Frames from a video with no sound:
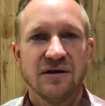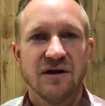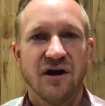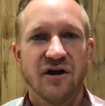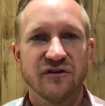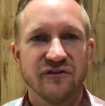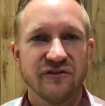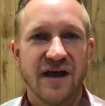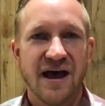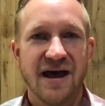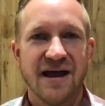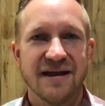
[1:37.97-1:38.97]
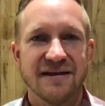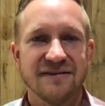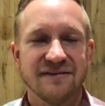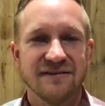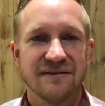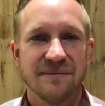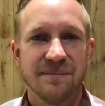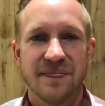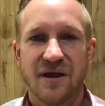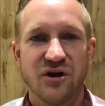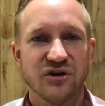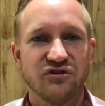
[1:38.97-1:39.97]
Our sighs
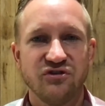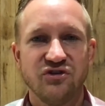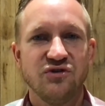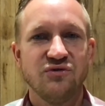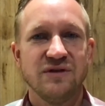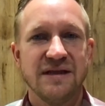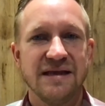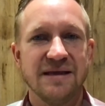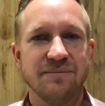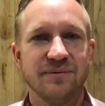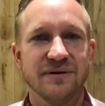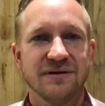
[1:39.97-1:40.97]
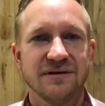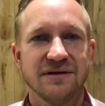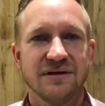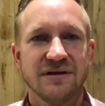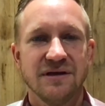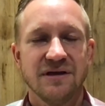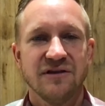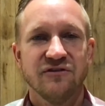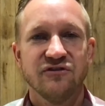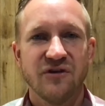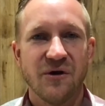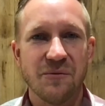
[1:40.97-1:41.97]
are too deep.
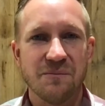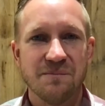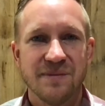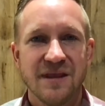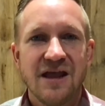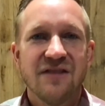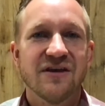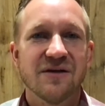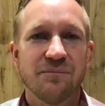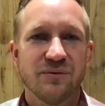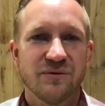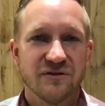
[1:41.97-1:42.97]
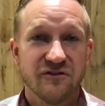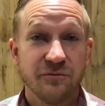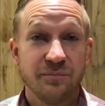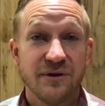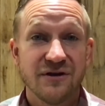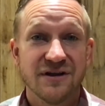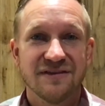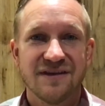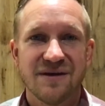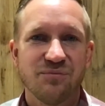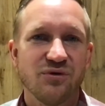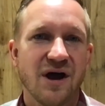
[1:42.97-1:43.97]
So, the Spirit
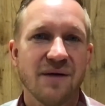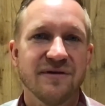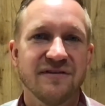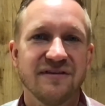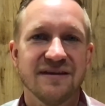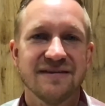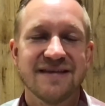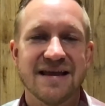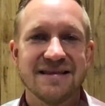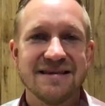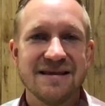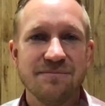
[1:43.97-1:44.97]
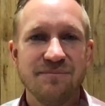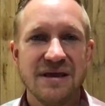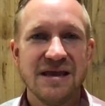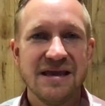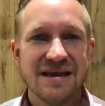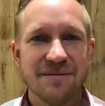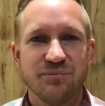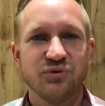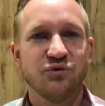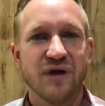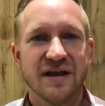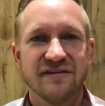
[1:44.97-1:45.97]
promises that to be
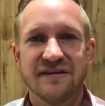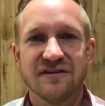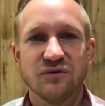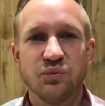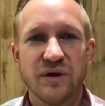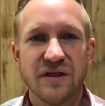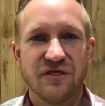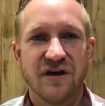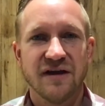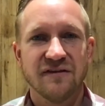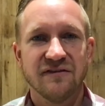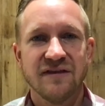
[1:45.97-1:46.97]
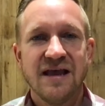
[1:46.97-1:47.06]
present with us,